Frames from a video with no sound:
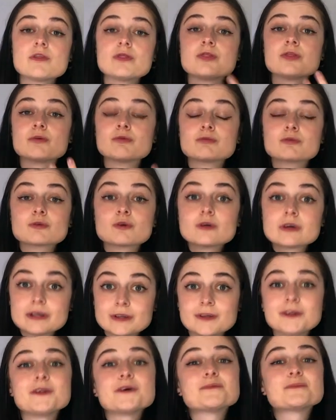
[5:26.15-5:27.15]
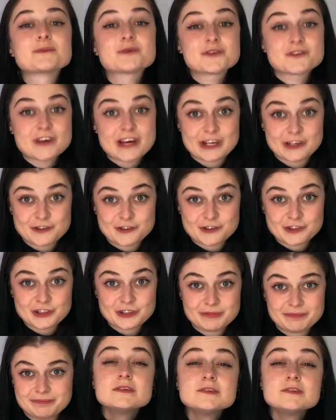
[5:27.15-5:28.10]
the royal protection.